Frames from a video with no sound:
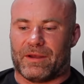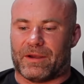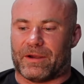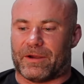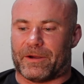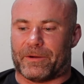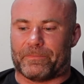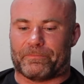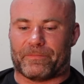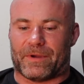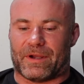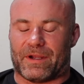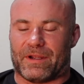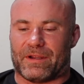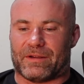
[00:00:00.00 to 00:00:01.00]

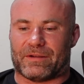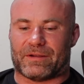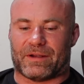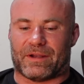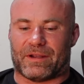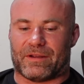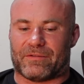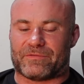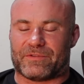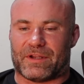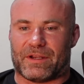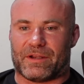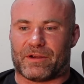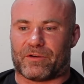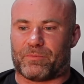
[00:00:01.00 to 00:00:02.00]
I have
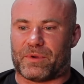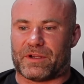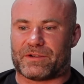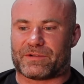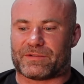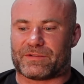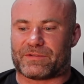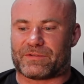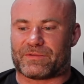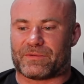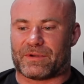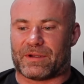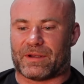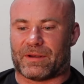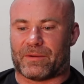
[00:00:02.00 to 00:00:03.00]
taken care of patients
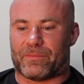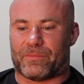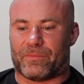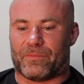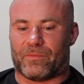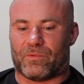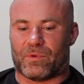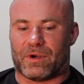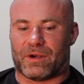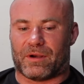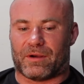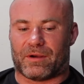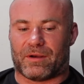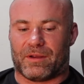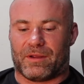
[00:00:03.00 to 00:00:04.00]

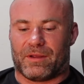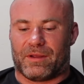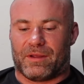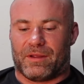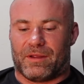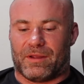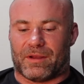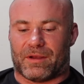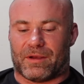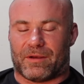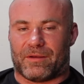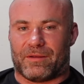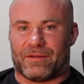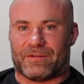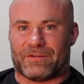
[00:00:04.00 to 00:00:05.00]
where
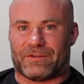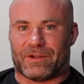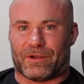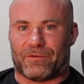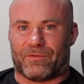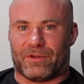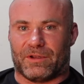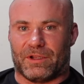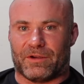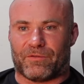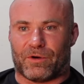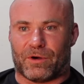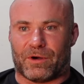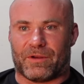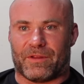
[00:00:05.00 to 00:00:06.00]
instead of the
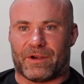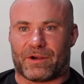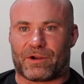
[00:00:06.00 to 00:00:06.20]
liver, their